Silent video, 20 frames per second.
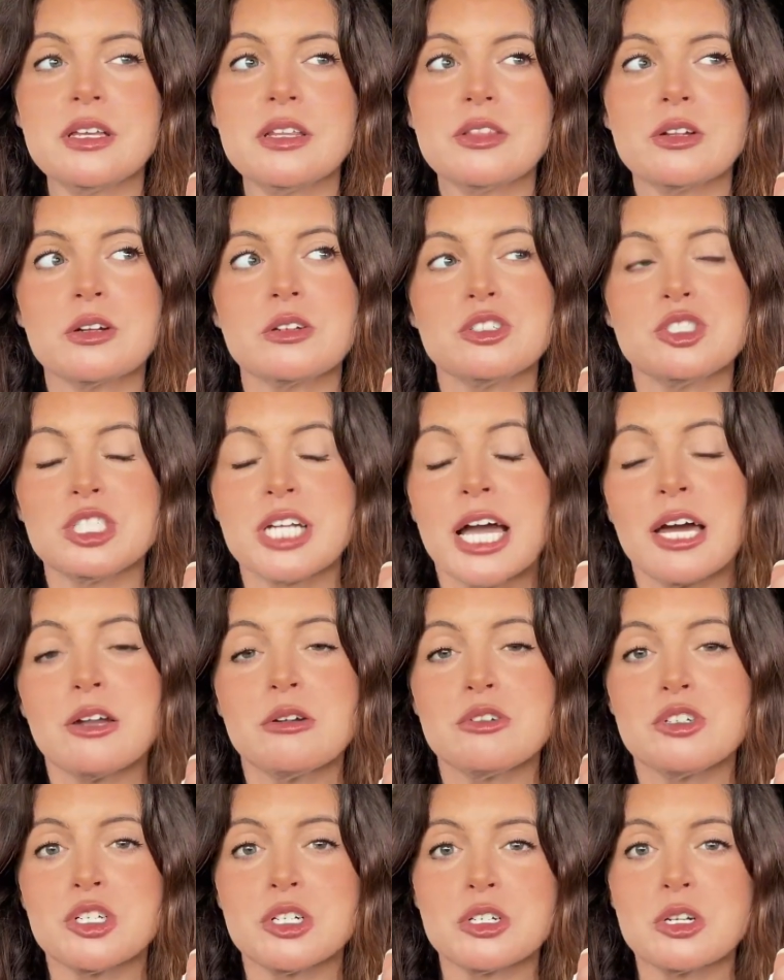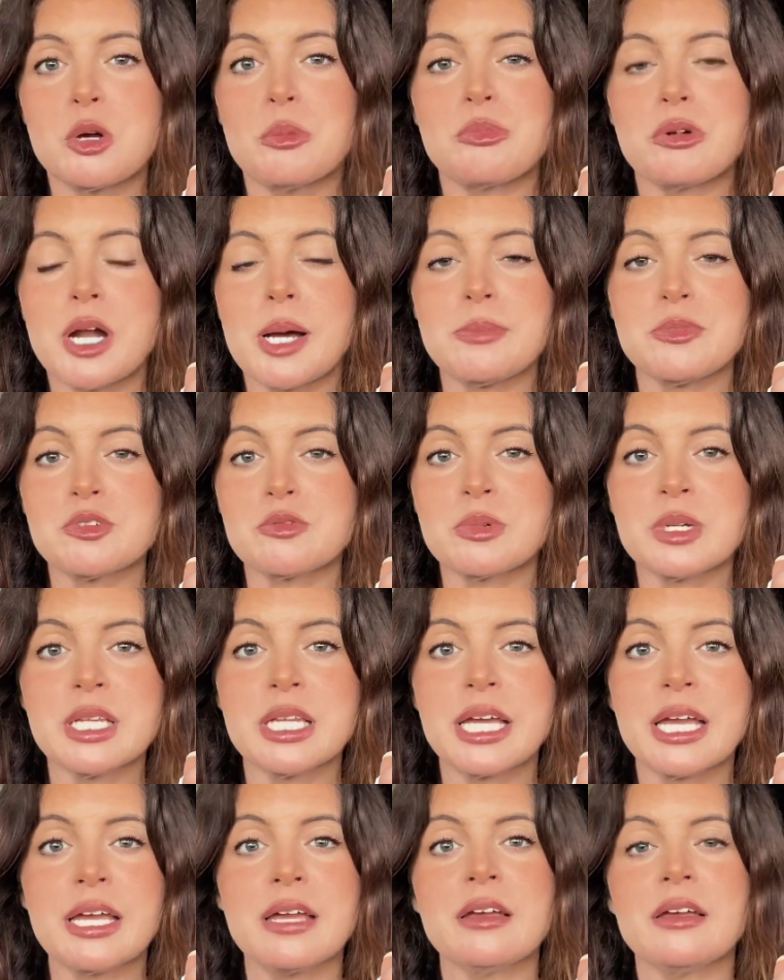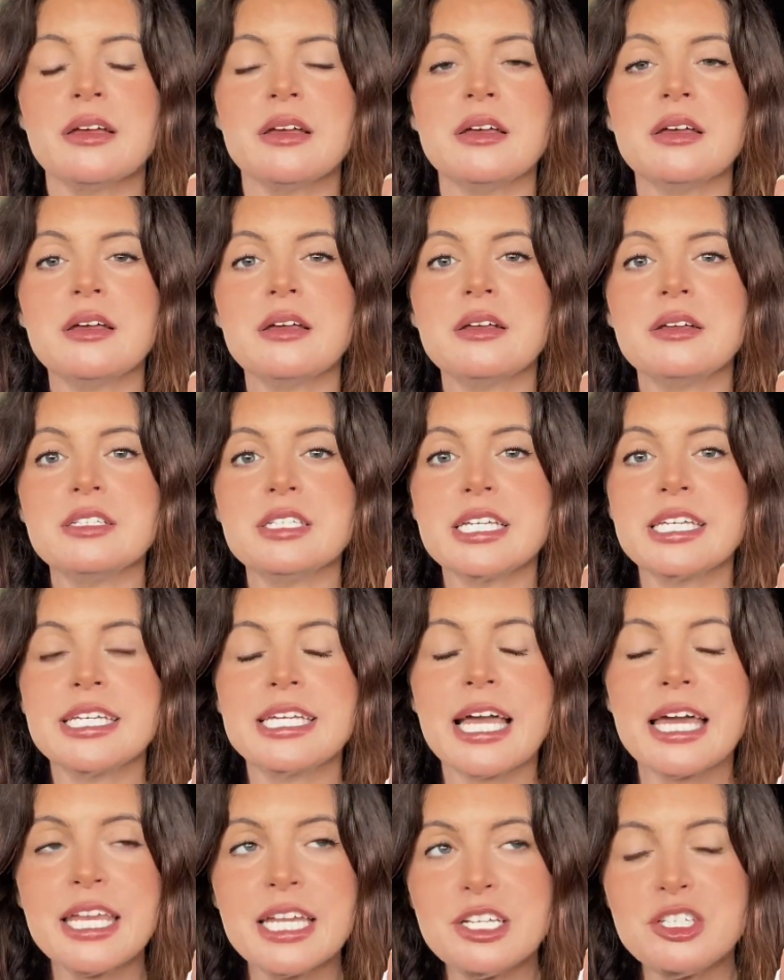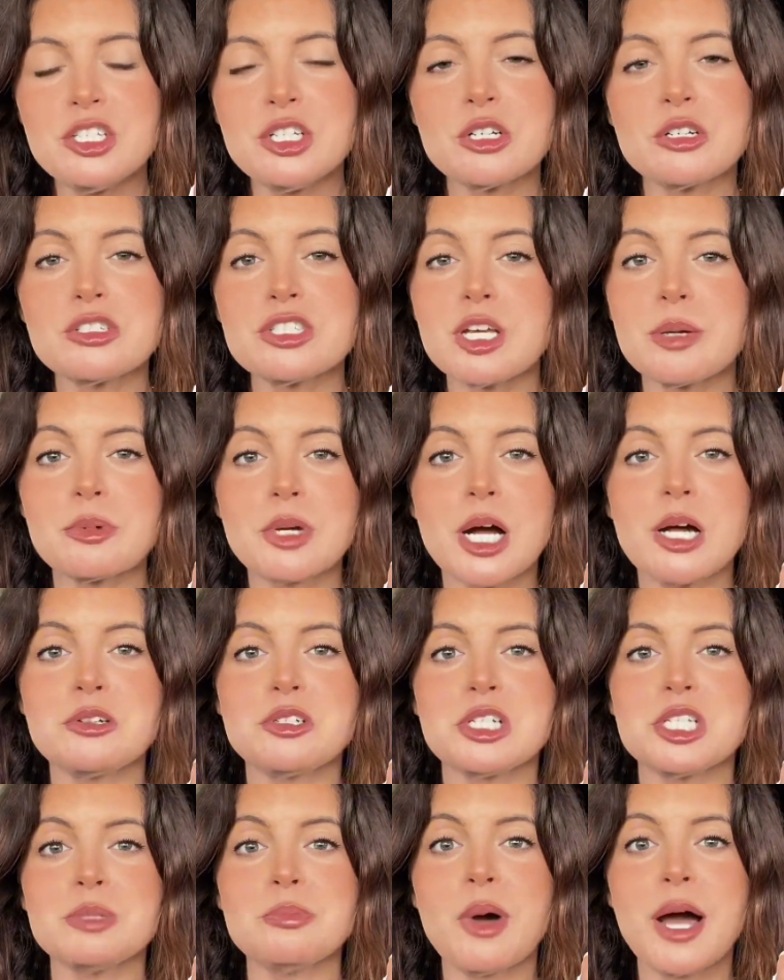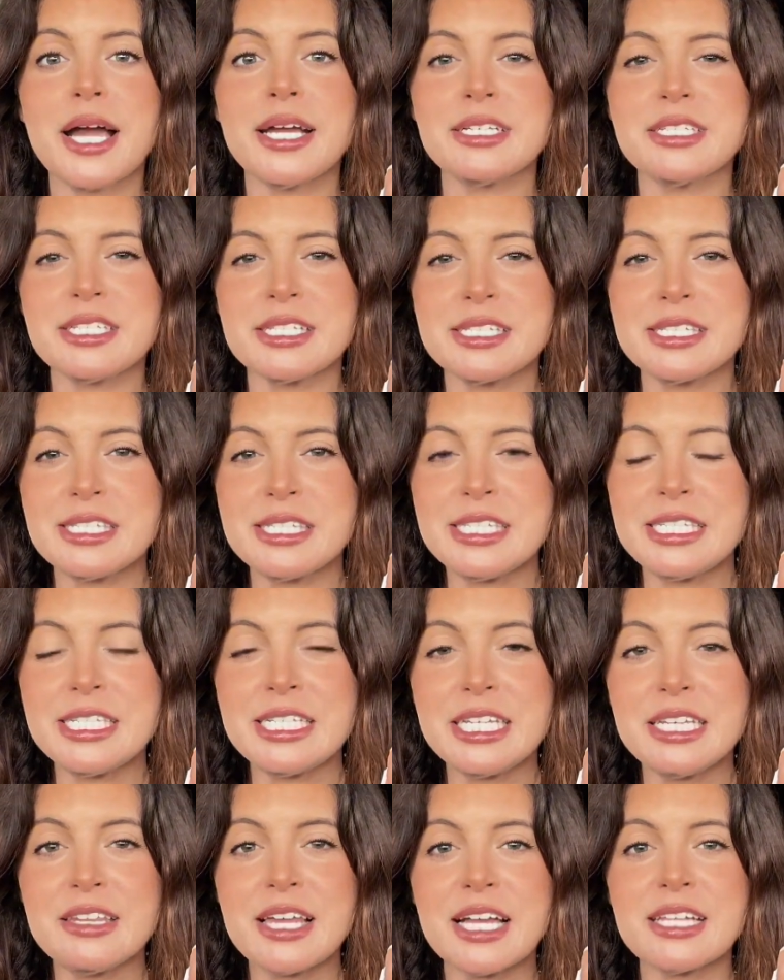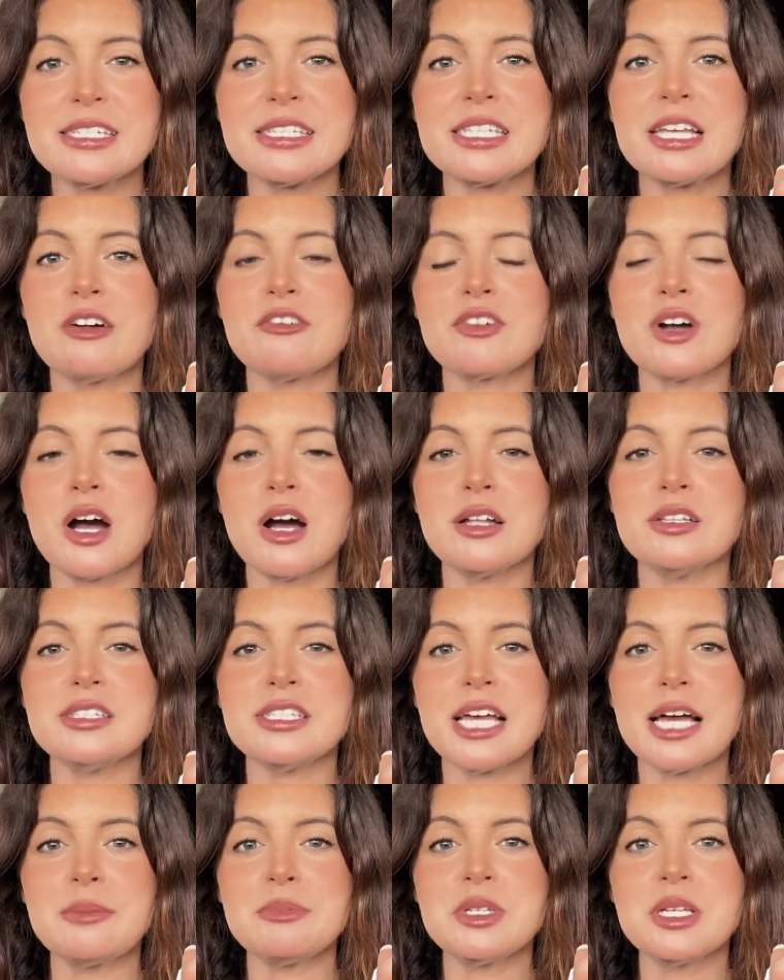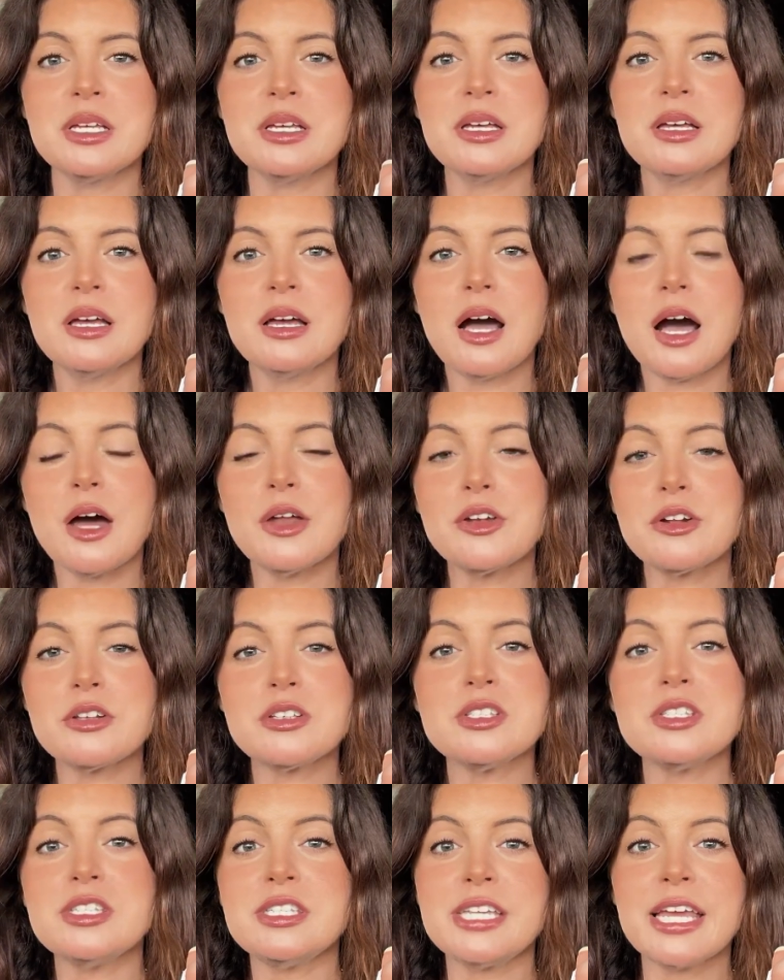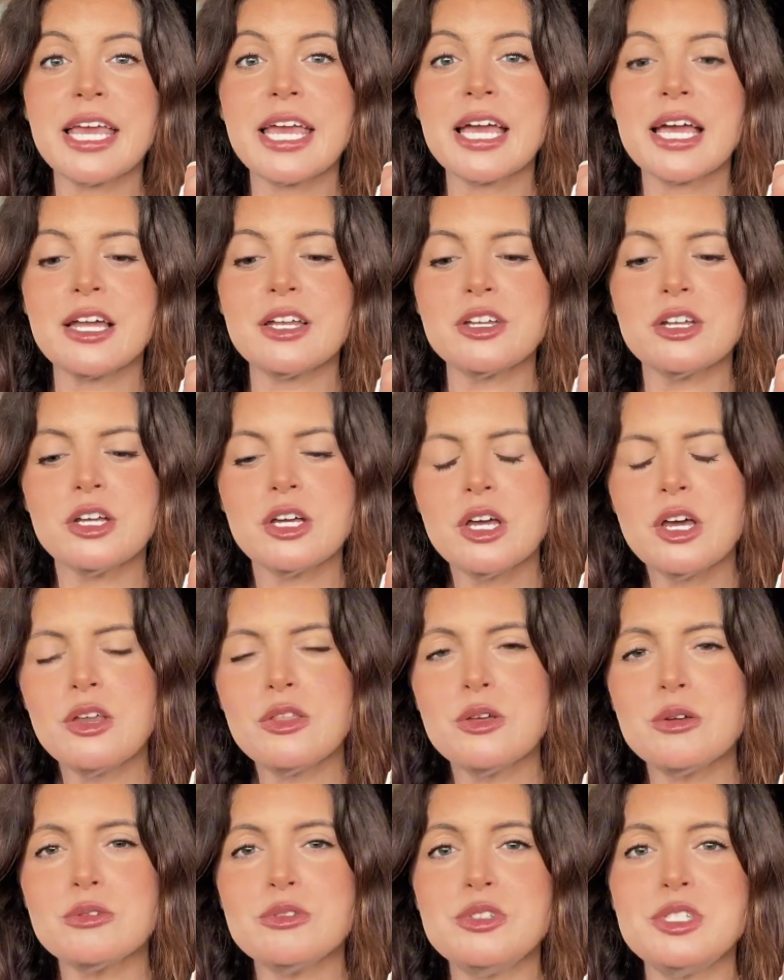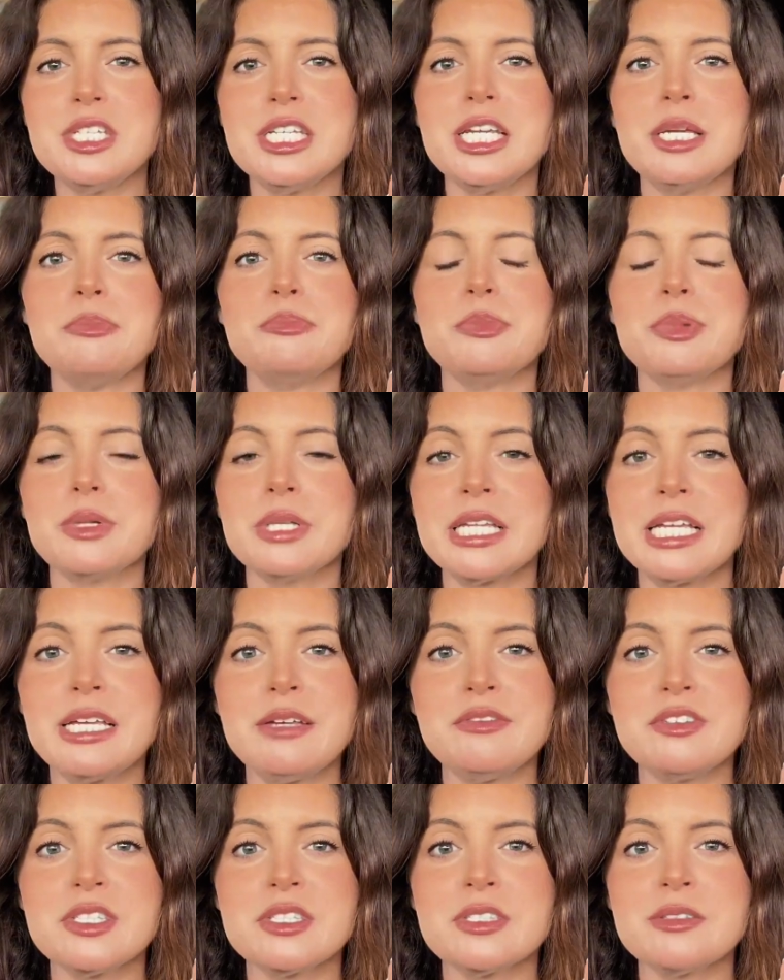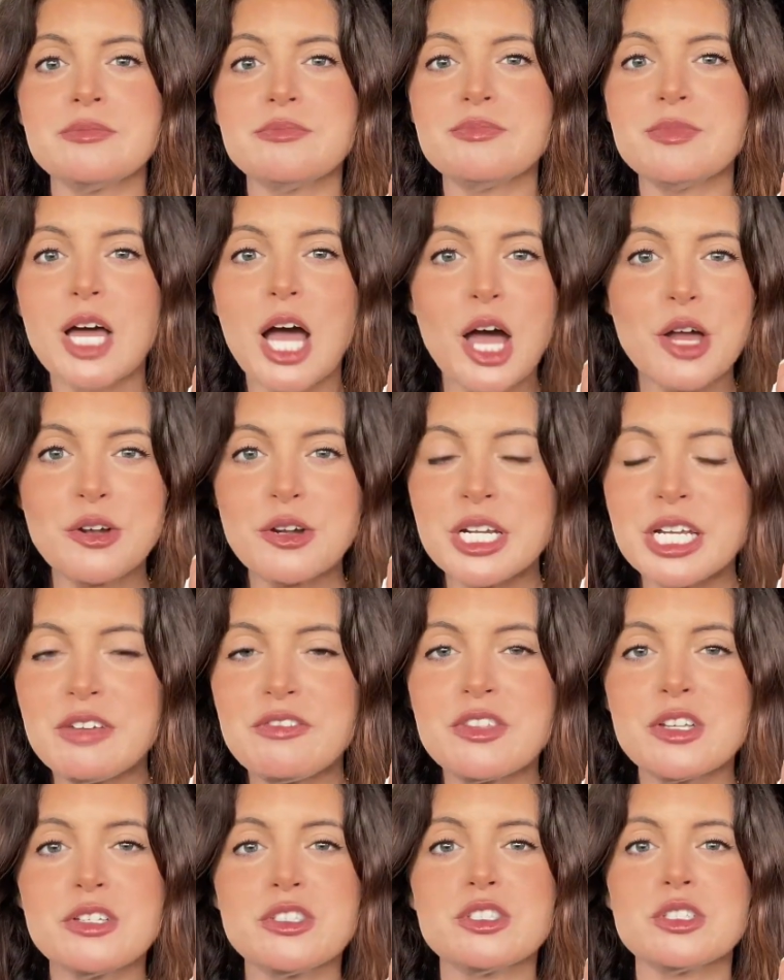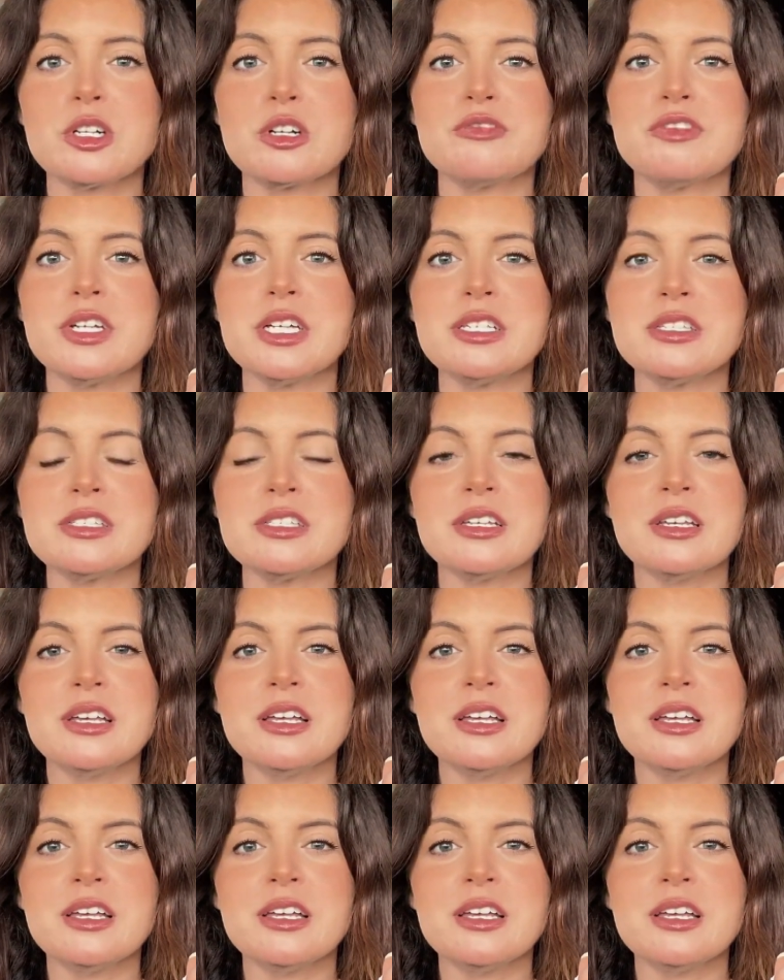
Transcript: They're shadow journal prompts, really, to get into your subconscious mind, to see that self-concept, understand those deep beliefs underneath the surface